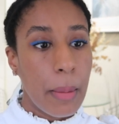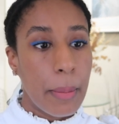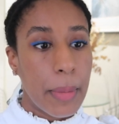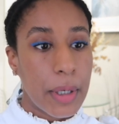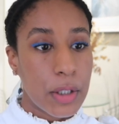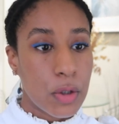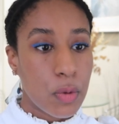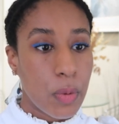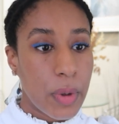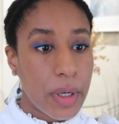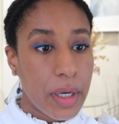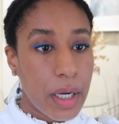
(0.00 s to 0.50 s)

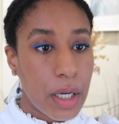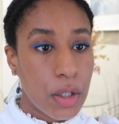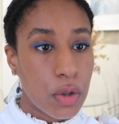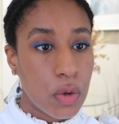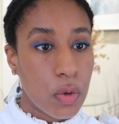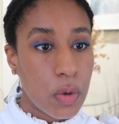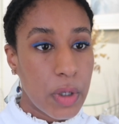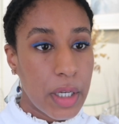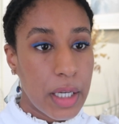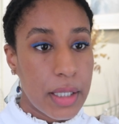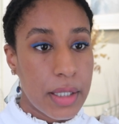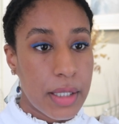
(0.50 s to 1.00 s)
But what I
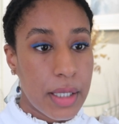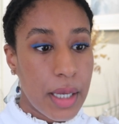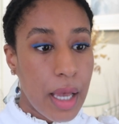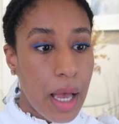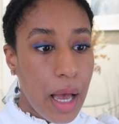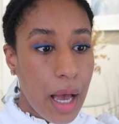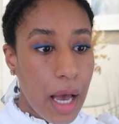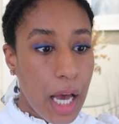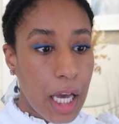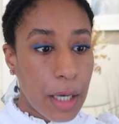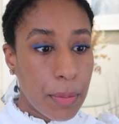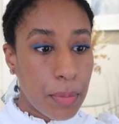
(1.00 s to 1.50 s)
do is
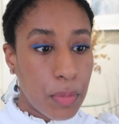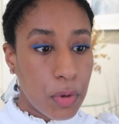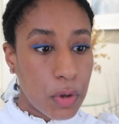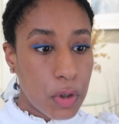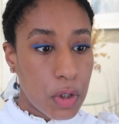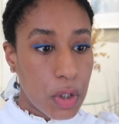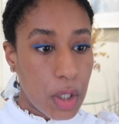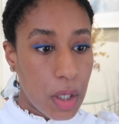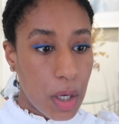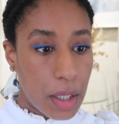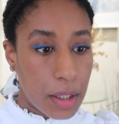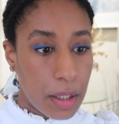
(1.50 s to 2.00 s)
I
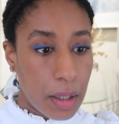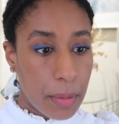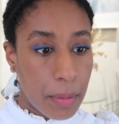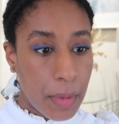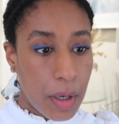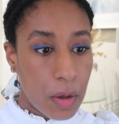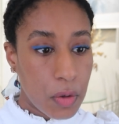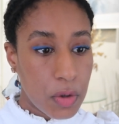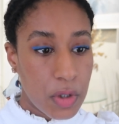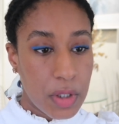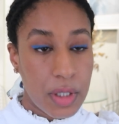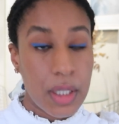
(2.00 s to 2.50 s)
put an
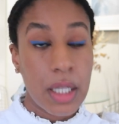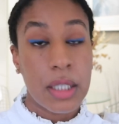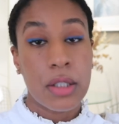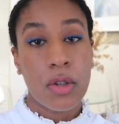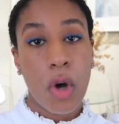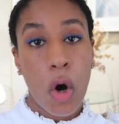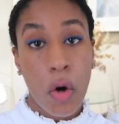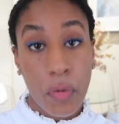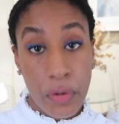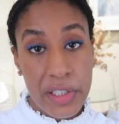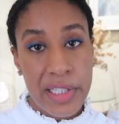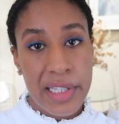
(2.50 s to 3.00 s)
amount that
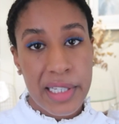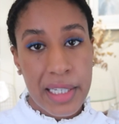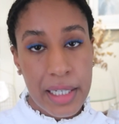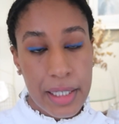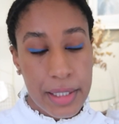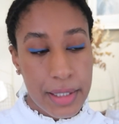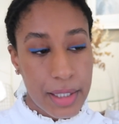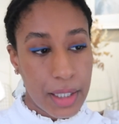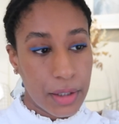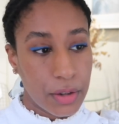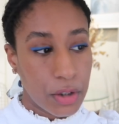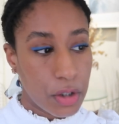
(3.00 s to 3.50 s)
obviously
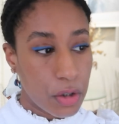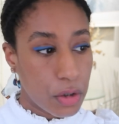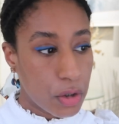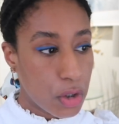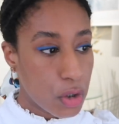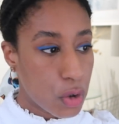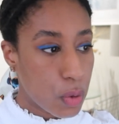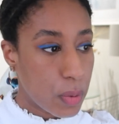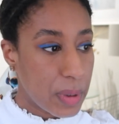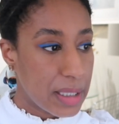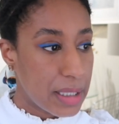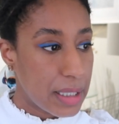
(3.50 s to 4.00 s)
is under the
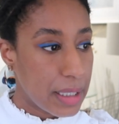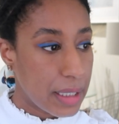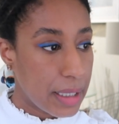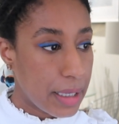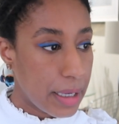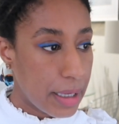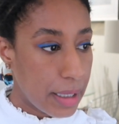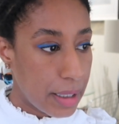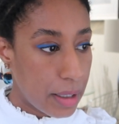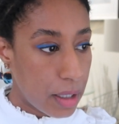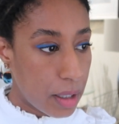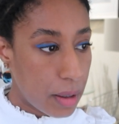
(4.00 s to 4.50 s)

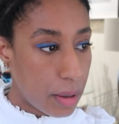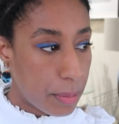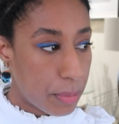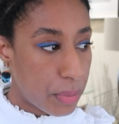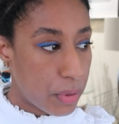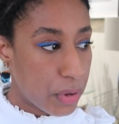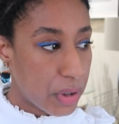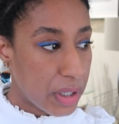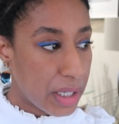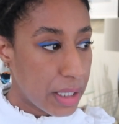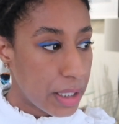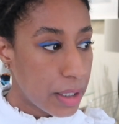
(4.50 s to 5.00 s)
20k
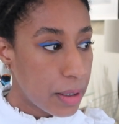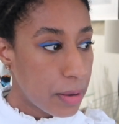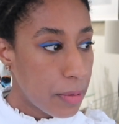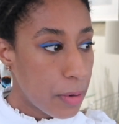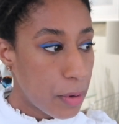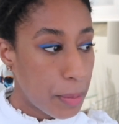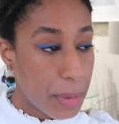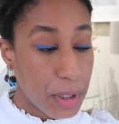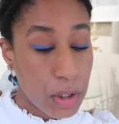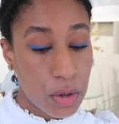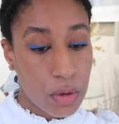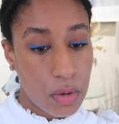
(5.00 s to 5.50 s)
per year,
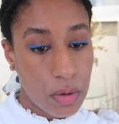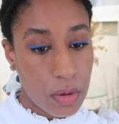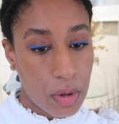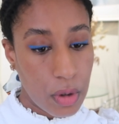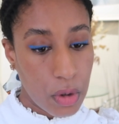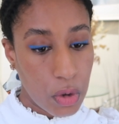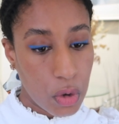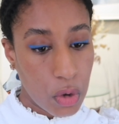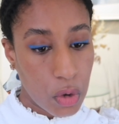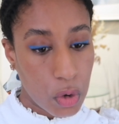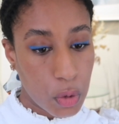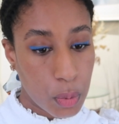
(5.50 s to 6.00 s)
but
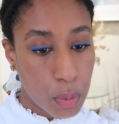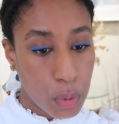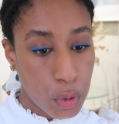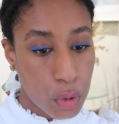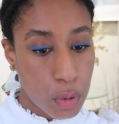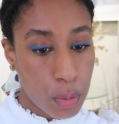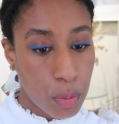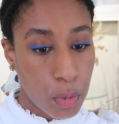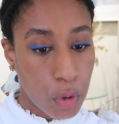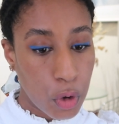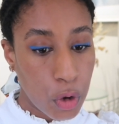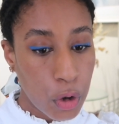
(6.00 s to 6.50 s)
you could
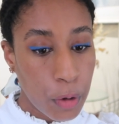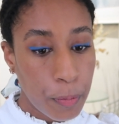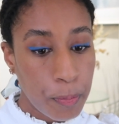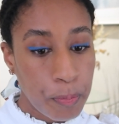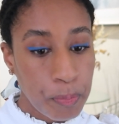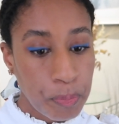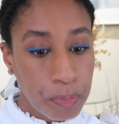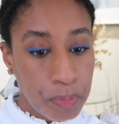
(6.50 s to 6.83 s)
put more.